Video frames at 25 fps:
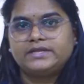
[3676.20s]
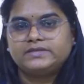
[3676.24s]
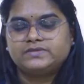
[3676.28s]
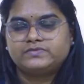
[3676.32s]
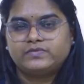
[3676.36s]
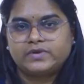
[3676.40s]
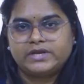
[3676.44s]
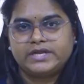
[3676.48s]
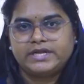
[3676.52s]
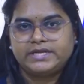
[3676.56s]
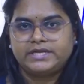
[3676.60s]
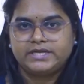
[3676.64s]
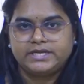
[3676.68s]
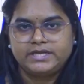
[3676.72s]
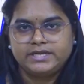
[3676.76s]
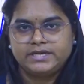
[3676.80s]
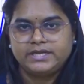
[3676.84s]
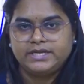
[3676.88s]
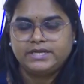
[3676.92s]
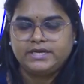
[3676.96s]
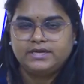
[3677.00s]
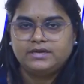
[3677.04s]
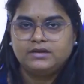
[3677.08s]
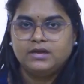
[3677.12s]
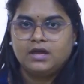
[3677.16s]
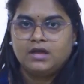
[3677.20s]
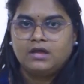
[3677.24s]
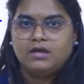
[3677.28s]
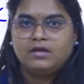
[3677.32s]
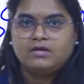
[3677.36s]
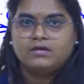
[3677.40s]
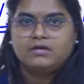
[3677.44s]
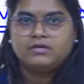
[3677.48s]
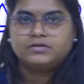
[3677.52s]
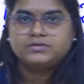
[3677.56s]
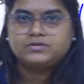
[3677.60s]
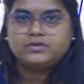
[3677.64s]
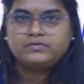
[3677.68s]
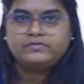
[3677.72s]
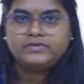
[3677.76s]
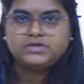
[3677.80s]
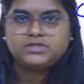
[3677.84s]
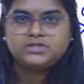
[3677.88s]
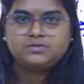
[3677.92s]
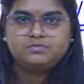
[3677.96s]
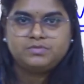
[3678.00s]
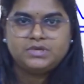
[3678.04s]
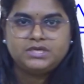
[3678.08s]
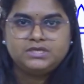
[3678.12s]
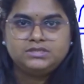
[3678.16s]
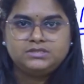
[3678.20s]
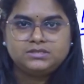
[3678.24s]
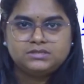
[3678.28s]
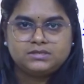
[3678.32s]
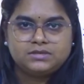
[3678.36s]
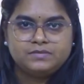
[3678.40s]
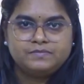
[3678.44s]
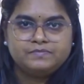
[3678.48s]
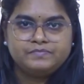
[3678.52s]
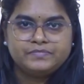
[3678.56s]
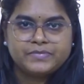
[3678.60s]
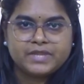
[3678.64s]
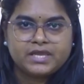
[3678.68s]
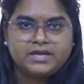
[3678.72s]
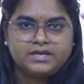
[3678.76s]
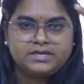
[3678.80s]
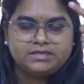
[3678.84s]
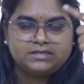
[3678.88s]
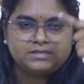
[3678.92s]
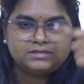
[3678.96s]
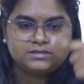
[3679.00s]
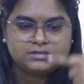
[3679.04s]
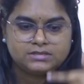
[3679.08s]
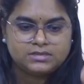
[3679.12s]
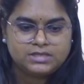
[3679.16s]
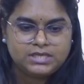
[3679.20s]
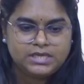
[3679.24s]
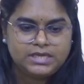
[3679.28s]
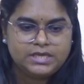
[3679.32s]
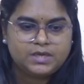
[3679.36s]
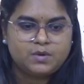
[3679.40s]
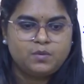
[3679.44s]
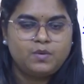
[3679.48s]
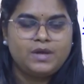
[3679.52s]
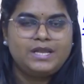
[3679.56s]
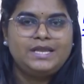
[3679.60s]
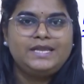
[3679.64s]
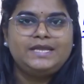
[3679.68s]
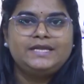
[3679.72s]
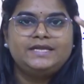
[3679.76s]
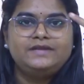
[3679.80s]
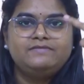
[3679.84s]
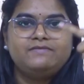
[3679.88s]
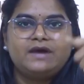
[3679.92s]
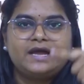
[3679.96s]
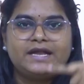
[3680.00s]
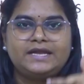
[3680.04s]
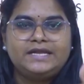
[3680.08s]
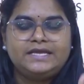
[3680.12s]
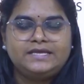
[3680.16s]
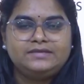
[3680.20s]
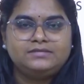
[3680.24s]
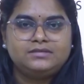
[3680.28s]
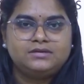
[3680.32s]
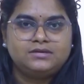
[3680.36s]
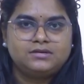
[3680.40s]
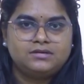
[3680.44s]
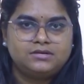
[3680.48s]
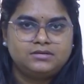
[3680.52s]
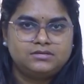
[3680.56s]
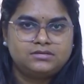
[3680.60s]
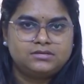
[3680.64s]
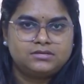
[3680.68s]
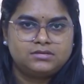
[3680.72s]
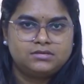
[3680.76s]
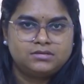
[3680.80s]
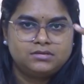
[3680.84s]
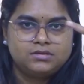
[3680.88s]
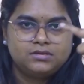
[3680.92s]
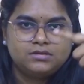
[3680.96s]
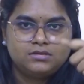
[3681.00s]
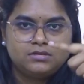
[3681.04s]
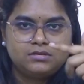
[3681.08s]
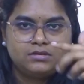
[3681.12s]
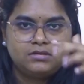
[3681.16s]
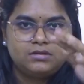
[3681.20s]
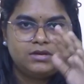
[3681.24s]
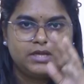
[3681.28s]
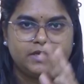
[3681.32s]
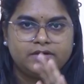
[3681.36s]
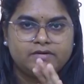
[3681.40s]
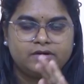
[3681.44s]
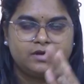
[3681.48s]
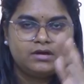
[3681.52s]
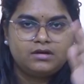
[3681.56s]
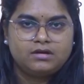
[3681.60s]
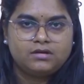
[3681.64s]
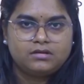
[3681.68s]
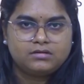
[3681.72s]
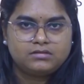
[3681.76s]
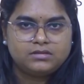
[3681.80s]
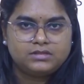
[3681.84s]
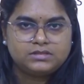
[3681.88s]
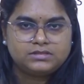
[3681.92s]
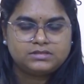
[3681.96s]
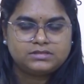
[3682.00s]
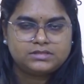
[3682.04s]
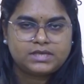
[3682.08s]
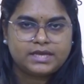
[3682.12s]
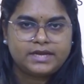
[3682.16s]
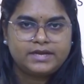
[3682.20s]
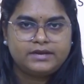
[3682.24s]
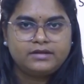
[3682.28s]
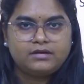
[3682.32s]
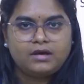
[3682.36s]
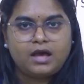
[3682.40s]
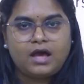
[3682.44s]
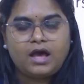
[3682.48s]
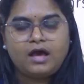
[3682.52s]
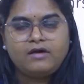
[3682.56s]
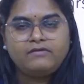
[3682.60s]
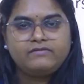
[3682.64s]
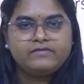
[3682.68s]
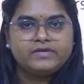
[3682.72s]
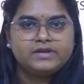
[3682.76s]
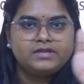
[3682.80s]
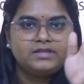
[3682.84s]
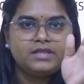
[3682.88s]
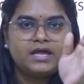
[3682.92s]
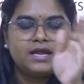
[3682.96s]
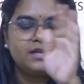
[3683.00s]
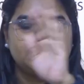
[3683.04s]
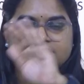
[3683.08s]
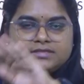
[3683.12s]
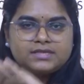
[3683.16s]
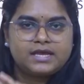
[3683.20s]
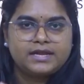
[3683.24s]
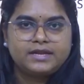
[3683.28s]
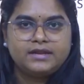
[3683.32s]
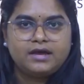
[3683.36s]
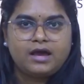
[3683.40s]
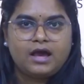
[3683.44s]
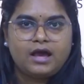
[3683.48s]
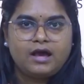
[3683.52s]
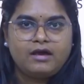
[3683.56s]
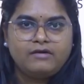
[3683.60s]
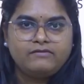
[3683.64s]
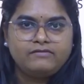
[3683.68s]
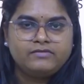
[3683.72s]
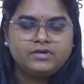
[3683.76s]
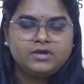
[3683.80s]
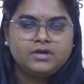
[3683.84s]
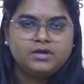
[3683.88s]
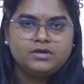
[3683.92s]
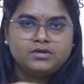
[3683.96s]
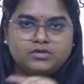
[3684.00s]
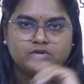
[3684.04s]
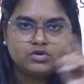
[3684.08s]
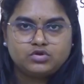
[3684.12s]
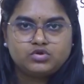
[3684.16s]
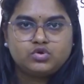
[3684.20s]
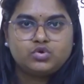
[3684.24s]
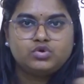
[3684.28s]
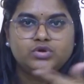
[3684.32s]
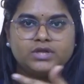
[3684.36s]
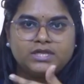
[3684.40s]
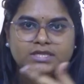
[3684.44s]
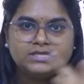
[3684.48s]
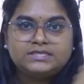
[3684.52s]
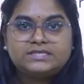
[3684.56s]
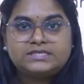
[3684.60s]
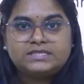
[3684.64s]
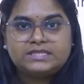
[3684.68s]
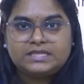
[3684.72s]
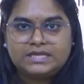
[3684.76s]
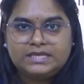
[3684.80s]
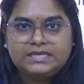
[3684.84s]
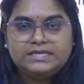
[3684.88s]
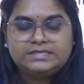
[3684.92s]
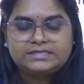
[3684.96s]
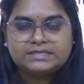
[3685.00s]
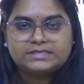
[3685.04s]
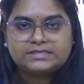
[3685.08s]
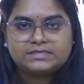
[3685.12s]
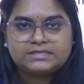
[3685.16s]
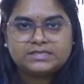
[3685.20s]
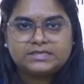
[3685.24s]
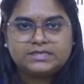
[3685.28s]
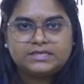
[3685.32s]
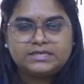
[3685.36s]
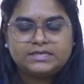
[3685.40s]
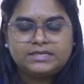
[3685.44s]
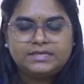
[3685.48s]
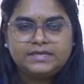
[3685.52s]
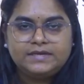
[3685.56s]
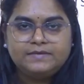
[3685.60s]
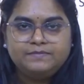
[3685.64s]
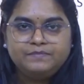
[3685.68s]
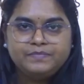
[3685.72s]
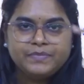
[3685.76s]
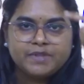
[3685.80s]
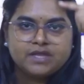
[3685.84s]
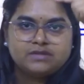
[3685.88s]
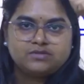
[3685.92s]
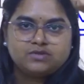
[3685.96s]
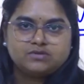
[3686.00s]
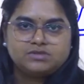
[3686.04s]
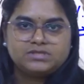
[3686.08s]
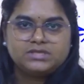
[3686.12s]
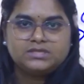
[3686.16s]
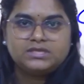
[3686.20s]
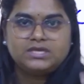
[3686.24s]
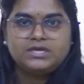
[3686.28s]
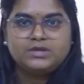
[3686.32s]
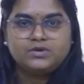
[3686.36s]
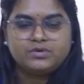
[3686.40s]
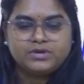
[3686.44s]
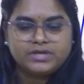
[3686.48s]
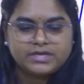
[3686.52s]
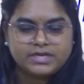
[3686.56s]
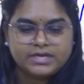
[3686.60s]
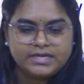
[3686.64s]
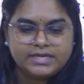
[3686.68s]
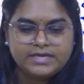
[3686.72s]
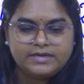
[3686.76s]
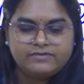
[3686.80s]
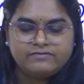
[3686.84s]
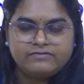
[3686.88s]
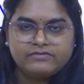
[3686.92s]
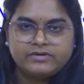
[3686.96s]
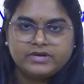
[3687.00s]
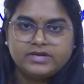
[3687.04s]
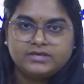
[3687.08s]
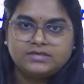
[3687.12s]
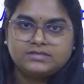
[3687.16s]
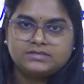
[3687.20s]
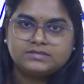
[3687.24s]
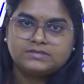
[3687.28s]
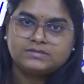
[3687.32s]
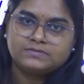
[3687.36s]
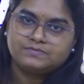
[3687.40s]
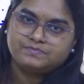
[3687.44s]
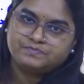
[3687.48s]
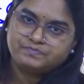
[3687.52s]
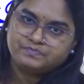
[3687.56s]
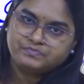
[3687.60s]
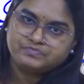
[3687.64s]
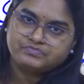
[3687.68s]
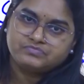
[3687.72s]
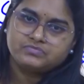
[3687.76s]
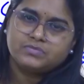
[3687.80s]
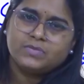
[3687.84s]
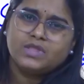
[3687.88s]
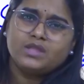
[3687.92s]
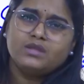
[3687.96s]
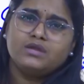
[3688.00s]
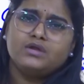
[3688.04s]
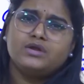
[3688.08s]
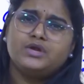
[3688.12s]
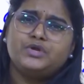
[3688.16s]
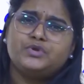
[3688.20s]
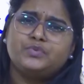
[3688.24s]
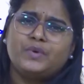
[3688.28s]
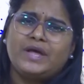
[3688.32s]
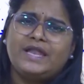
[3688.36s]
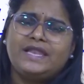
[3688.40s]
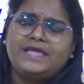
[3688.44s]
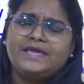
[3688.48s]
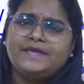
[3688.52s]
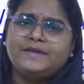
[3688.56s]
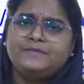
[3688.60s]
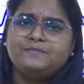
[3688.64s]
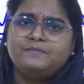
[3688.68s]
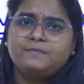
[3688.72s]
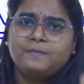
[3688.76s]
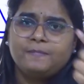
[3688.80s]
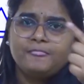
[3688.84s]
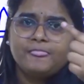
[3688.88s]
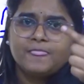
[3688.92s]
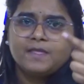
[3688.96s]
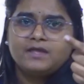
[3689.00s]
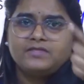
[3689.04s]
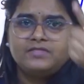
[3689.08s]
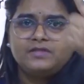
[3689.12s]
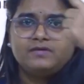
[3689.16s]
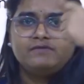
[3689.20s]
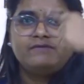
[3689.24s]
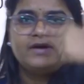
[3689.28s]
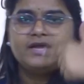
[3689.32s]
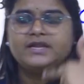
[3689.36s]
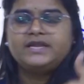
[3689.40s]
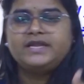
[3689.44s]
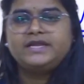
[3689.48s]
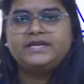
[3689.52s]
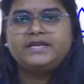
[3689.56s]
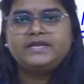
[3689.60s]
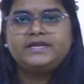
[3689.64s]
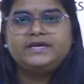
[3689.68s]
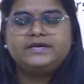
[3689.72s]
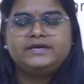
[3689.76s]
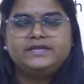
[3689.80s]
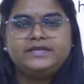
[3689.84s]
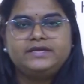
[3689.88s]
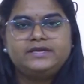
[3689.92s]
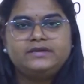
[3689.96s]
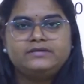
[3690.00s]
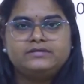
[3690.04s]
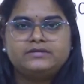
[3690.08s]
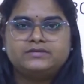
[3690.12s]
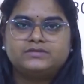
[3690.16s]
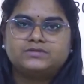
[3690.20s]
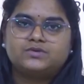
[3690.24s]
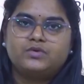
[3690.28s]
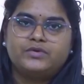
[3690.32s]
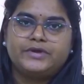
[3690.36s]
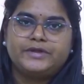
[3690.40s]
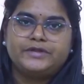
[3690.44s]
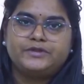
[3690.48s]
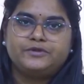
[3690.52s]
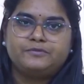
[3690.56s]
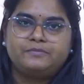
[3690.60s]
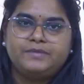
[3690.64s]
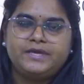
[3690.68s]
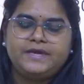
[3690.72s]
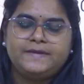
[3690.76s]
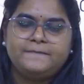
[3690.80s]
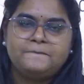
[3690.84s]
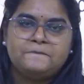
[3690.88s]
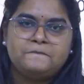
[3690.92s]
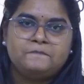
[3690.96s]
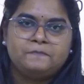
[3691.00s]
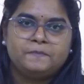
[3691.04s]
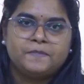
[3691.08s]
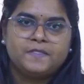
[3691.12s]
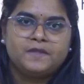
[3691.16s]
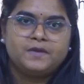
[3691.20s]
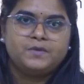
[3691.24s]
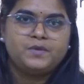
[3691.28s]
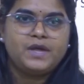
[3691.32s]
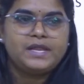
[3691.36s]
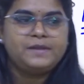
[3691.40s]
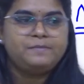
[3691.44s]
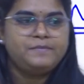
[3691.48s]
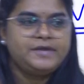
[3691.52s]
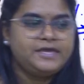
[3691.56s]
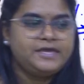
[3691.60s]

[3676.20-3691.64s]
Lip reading: is 180 degrees. So which means it is equally dividing the Earth, like this side half and that side half. So total is 360 degrees. So the 0 degree, if it is 12 a.m., the 180 degrees is going to be 12